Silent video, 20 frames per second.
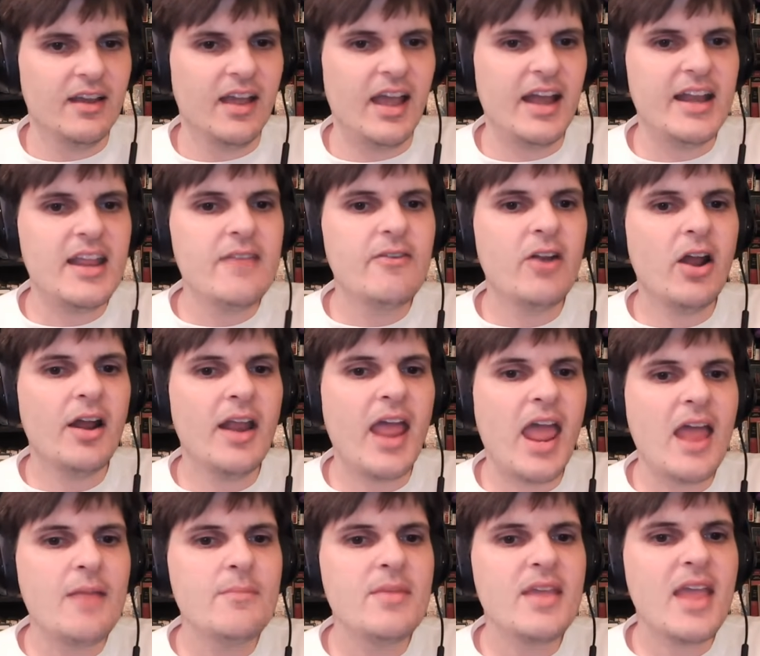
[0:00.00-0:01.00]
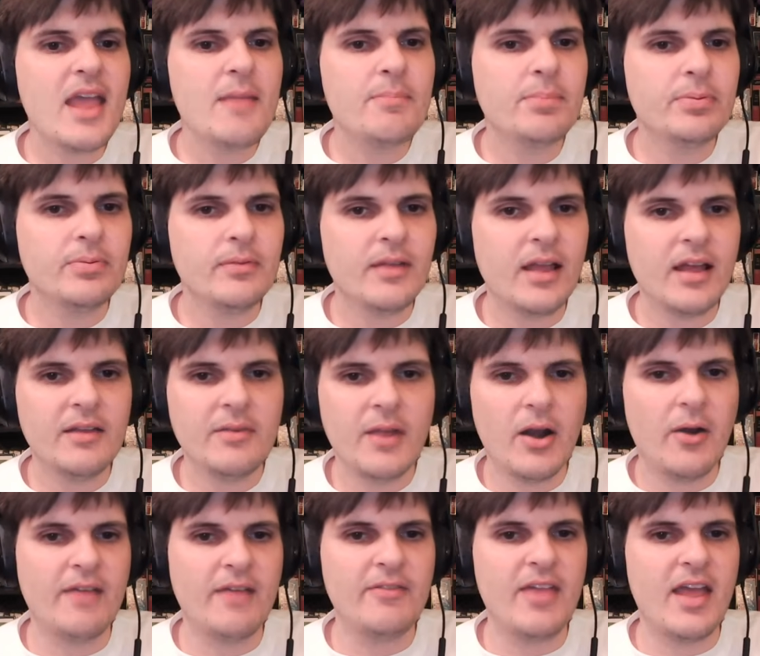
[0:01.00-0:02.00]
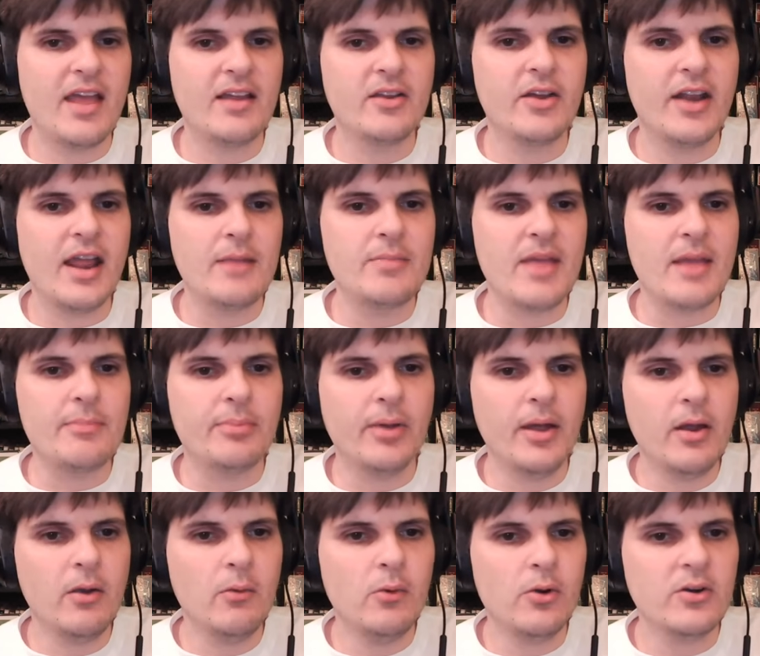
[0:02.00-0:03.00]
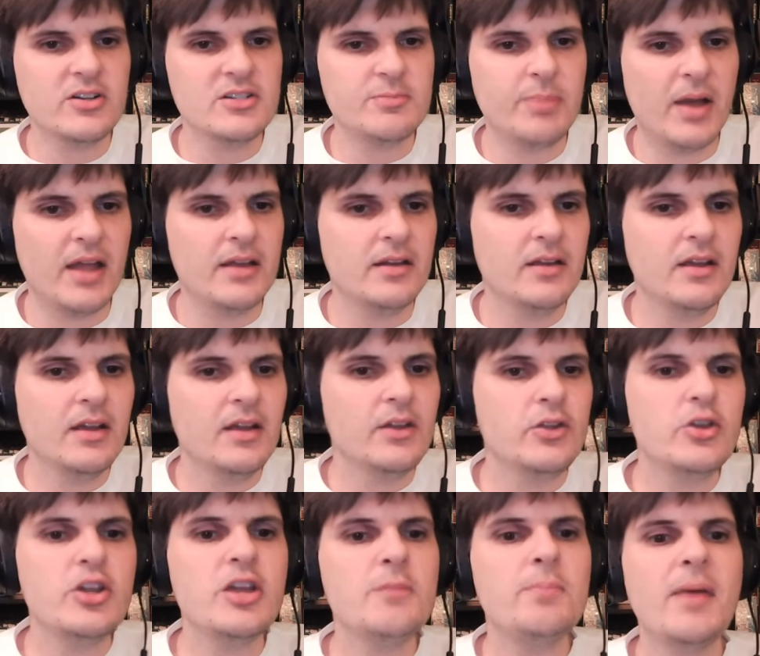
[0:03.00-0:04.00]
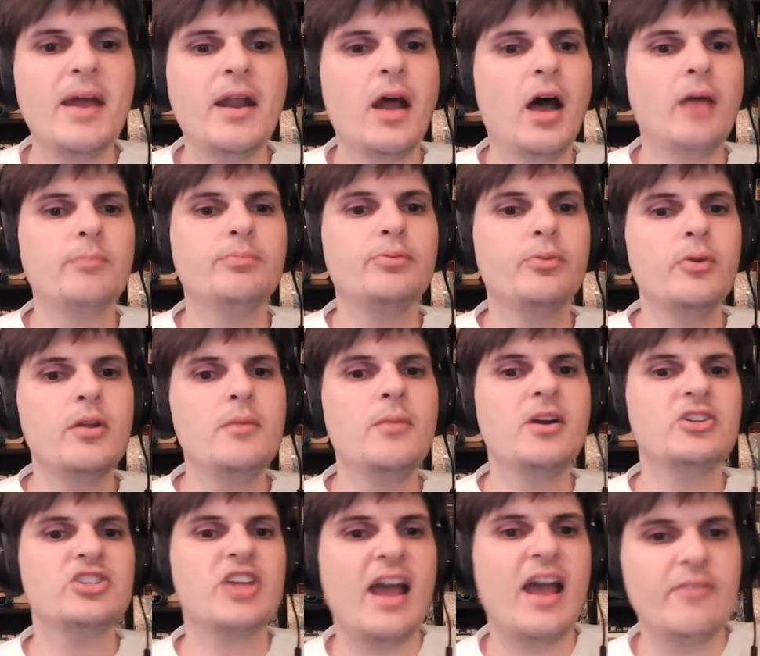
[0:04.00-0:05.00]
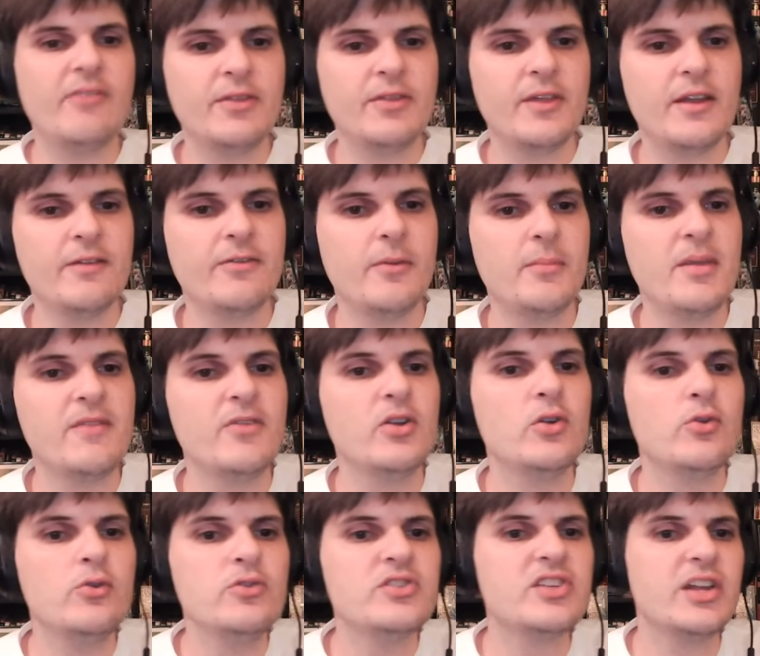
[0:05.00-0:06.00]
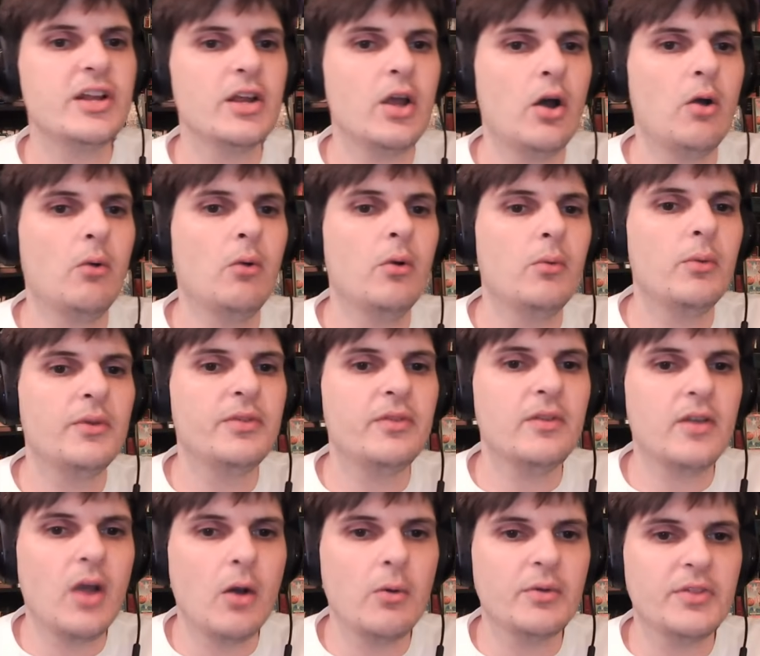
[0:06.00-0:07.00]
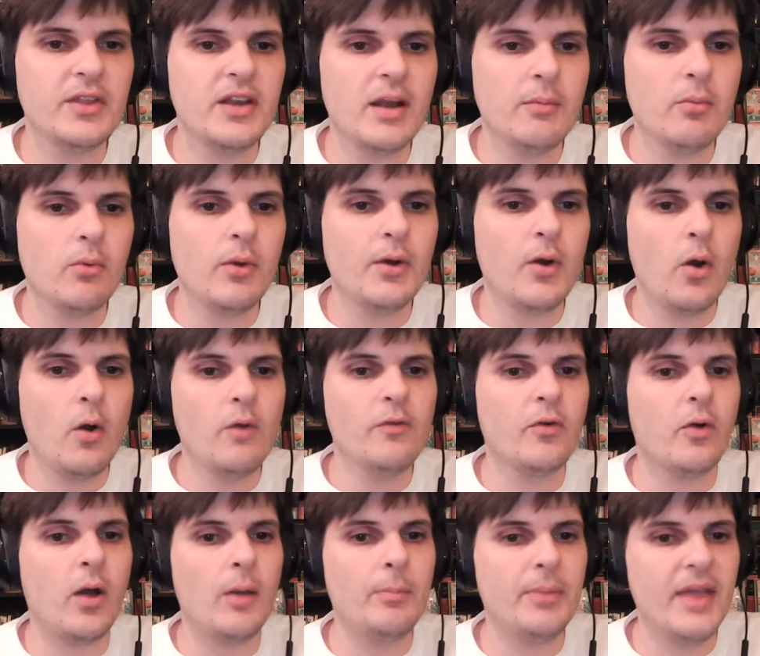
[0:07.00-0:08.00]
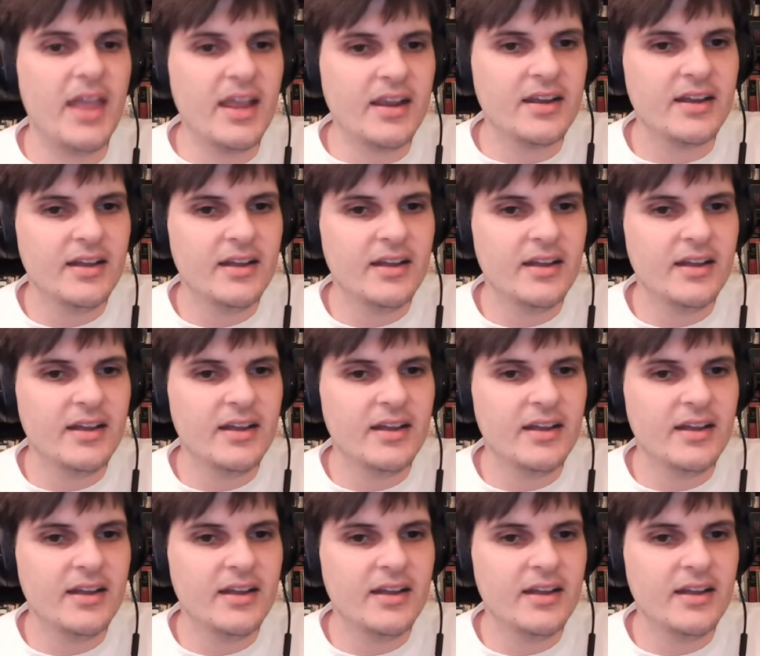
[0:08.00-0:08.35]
And even on NBA, uh, they don't have the good NBA player awards, but you can bet on pretty much everything from even who's going to go with go with the number one overall pick,